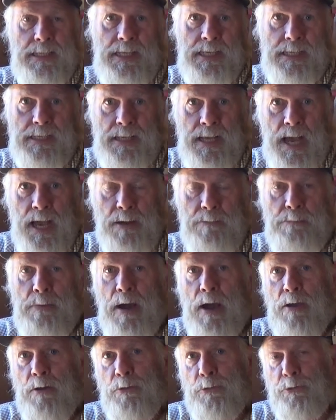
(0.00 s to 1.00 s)
this
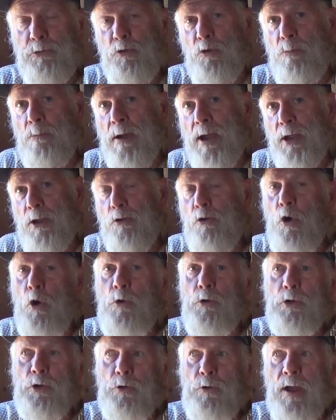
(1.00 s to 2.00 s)
gunpowder through my
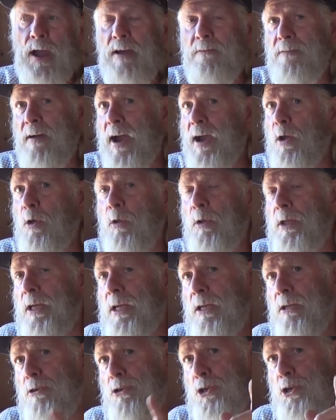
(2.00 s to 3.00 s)
chronograph, I
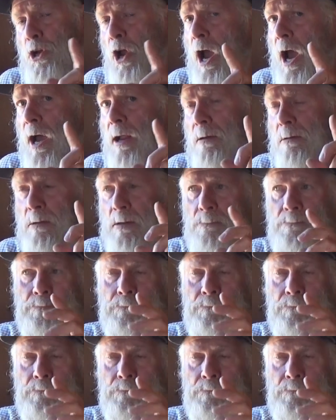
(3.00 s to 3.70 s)
only shot,